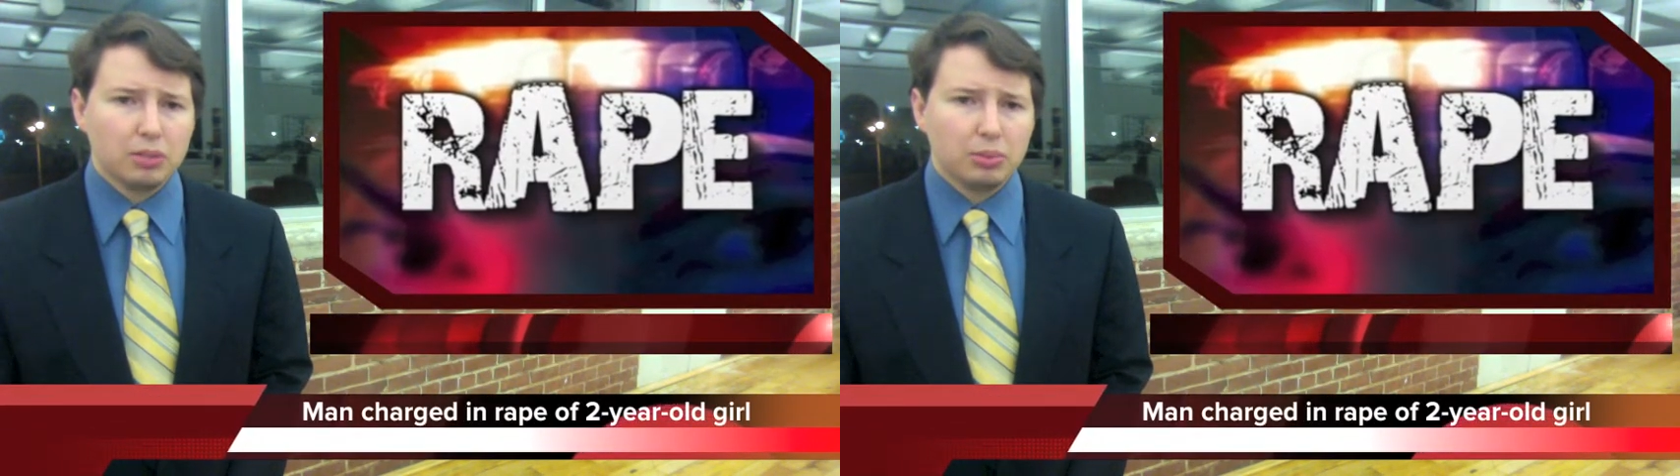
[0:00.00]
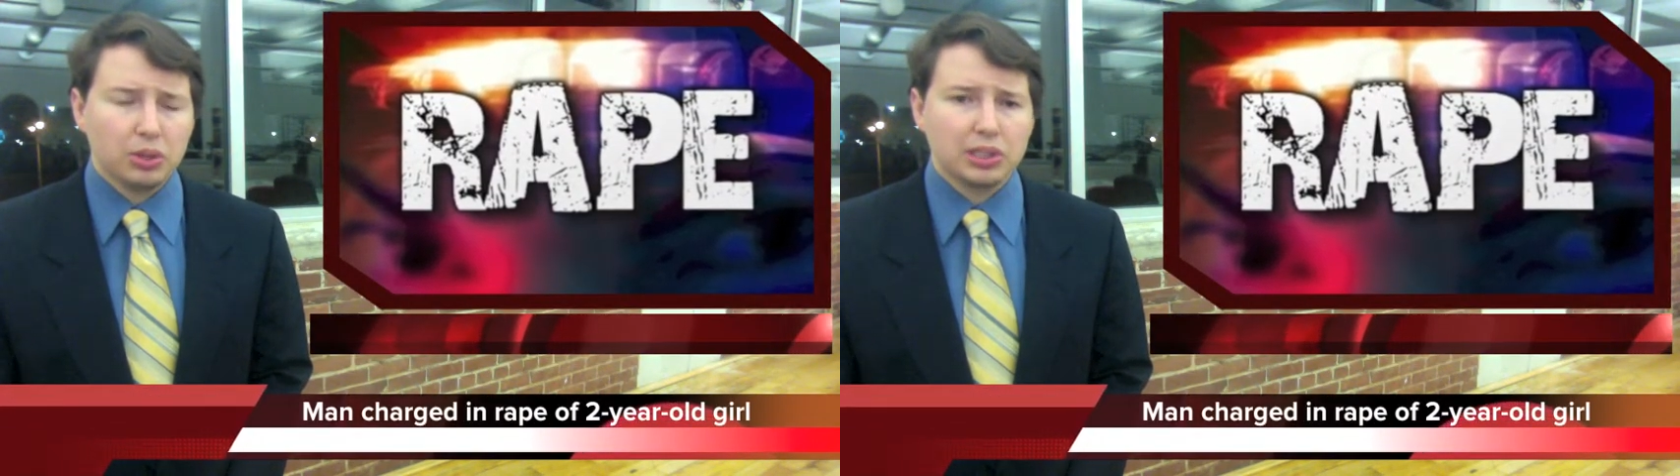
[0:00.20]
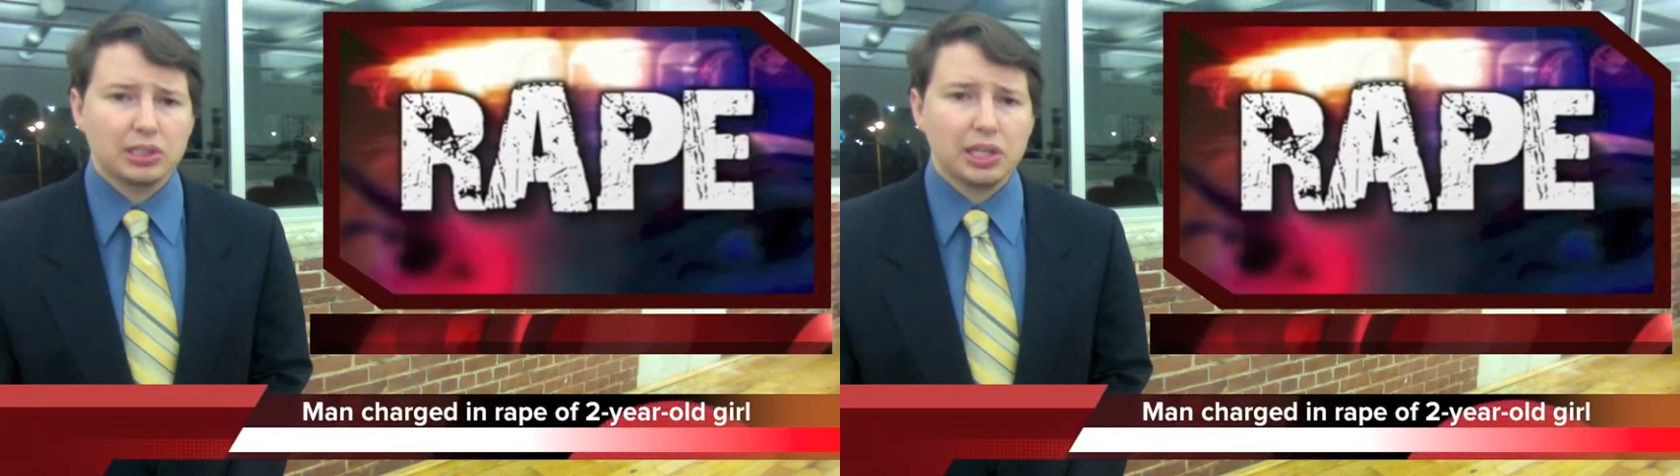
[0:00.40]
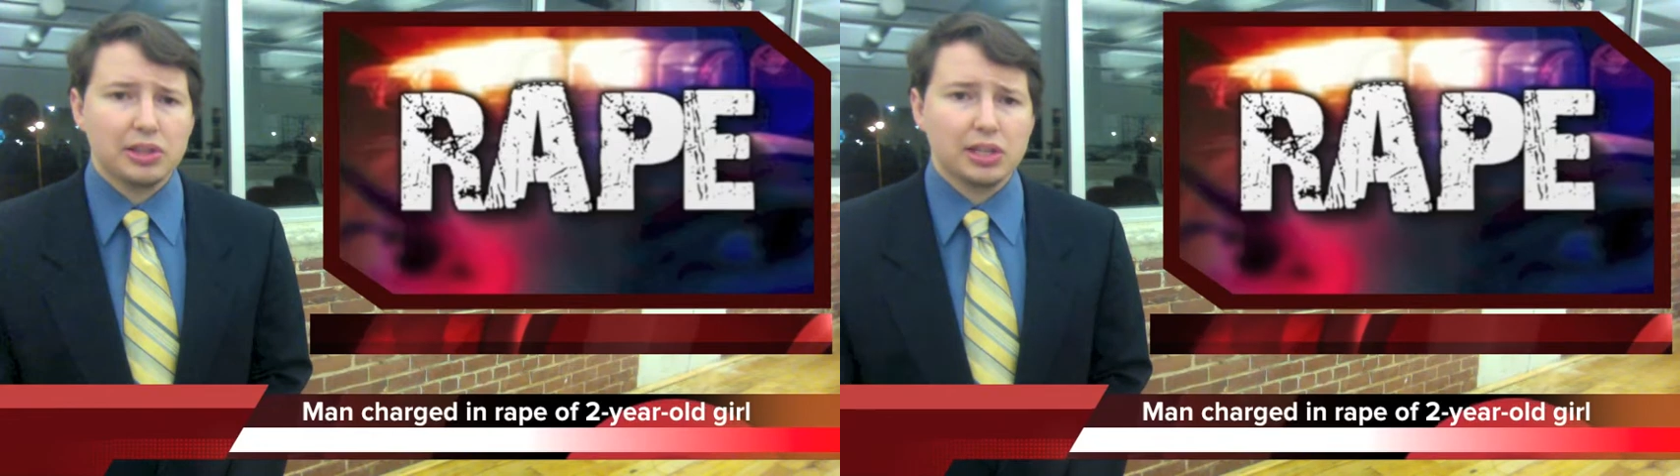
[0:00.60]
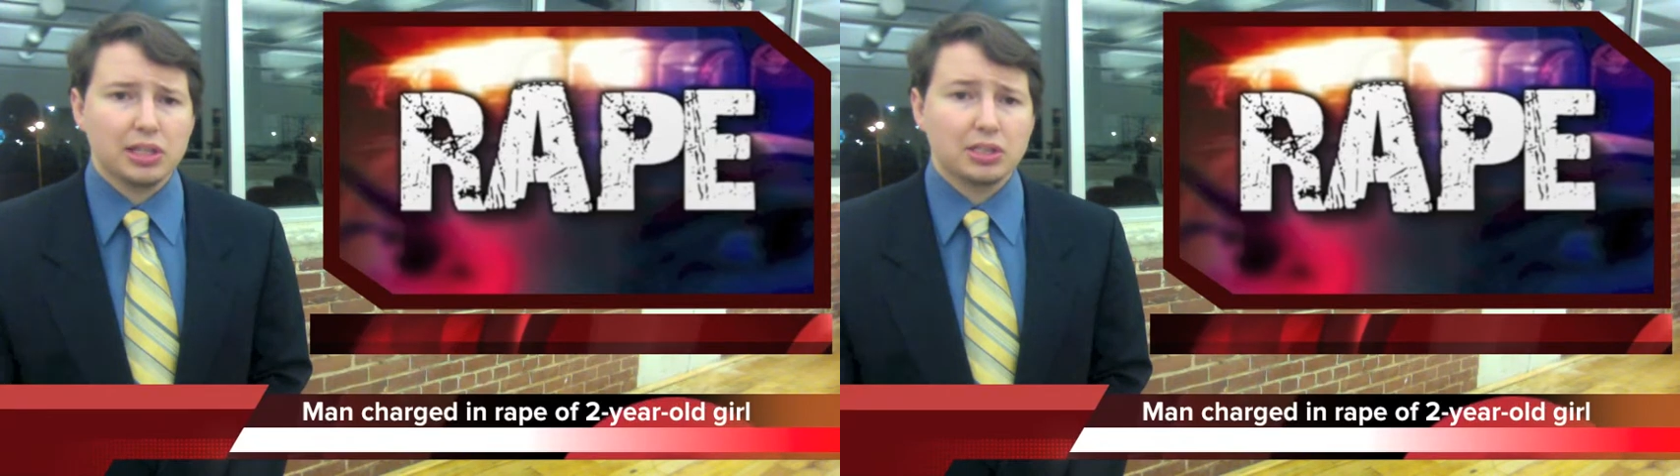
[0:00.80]
Police say
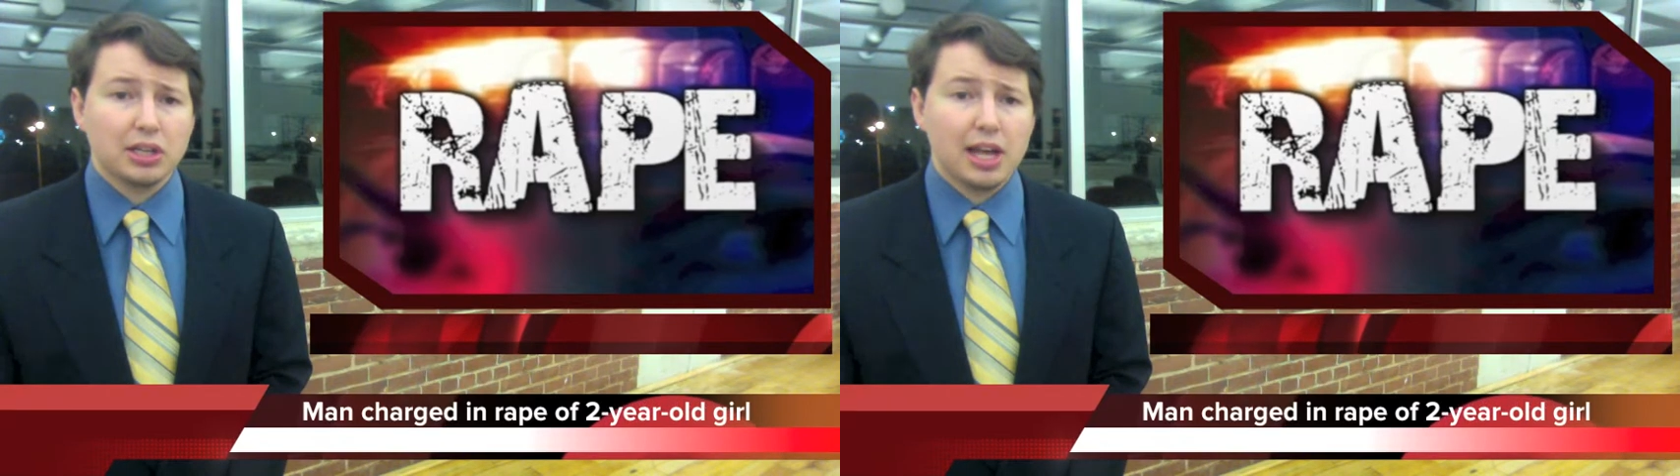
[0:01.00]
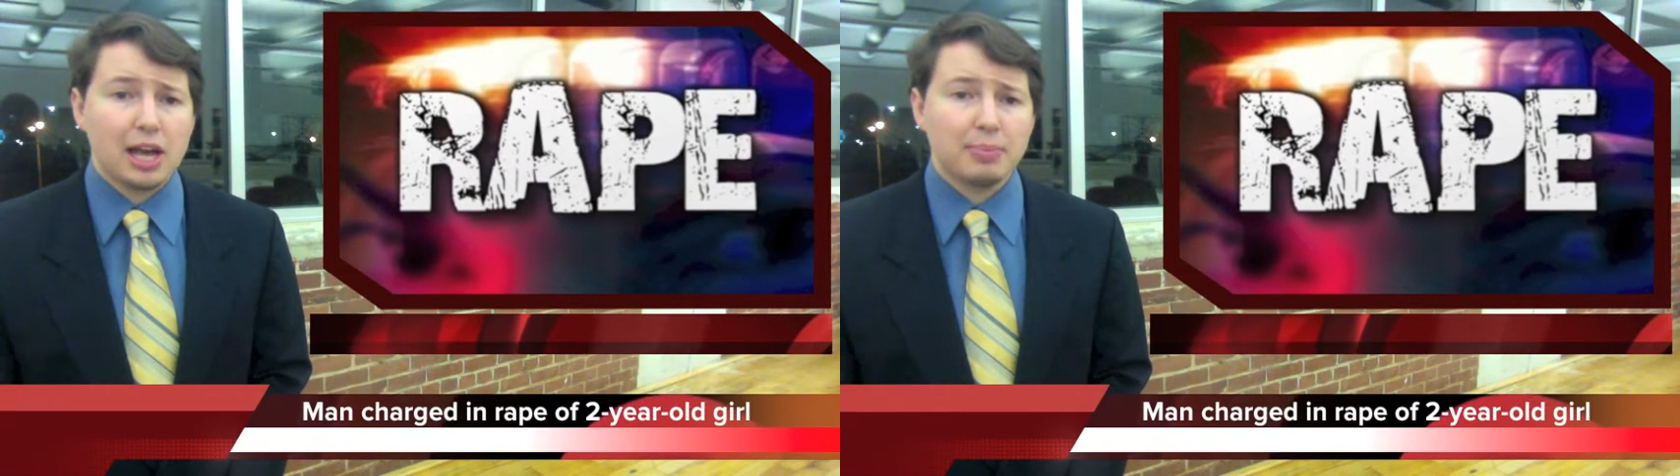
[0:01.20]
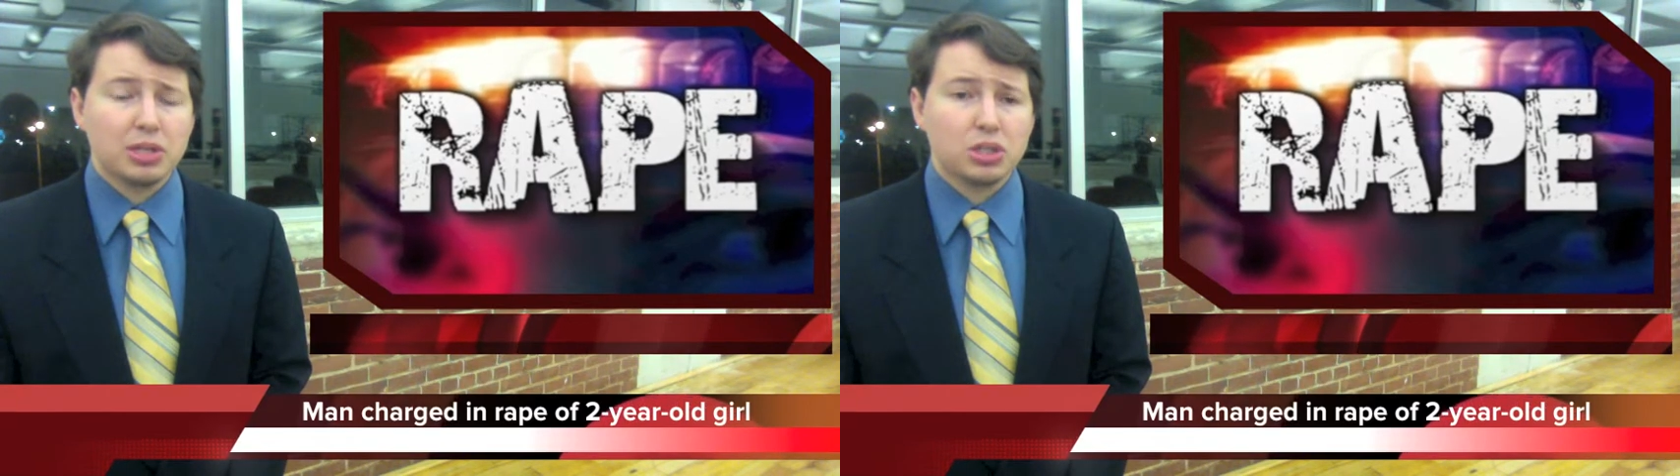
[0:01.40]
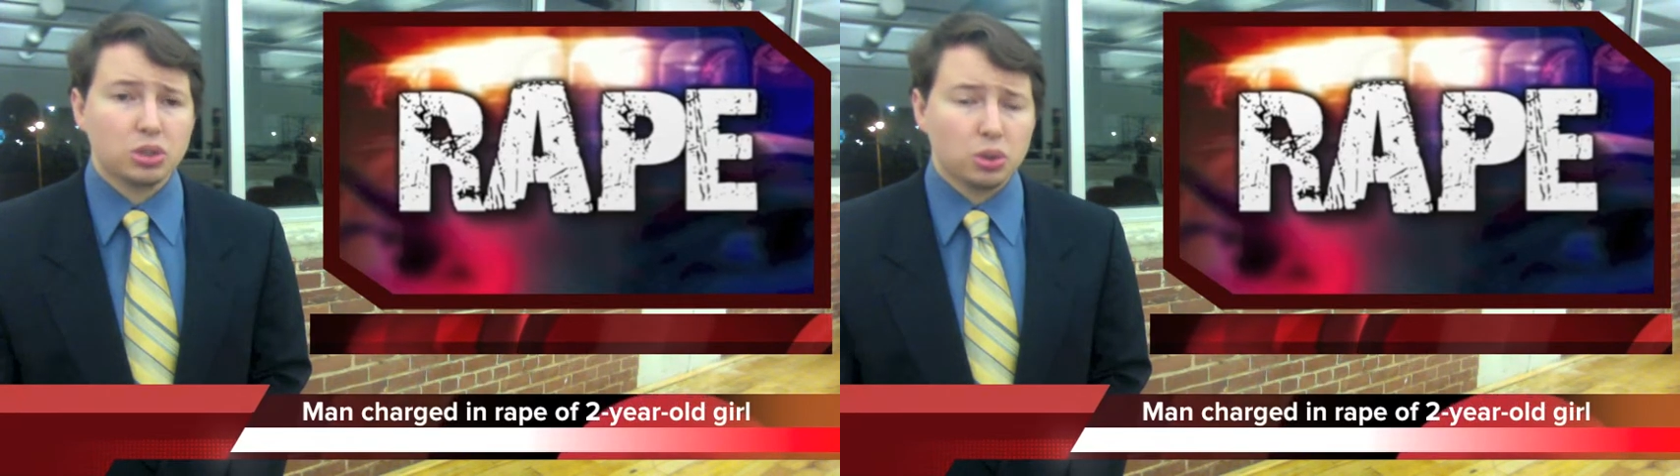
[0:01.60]
the incident happened